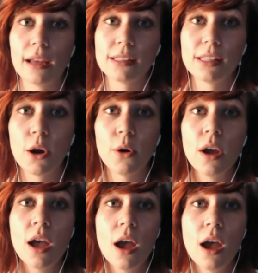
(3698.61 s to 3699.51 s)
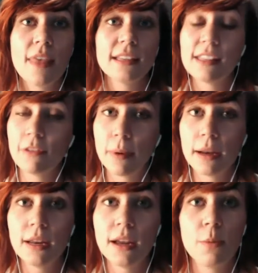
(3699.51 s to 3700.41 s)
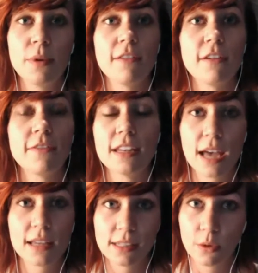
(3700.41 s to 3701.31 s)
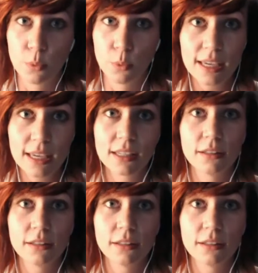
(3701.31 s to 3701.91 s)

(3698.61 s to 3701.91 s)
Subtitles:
So thanks everybody. I hope you have a fantastic week.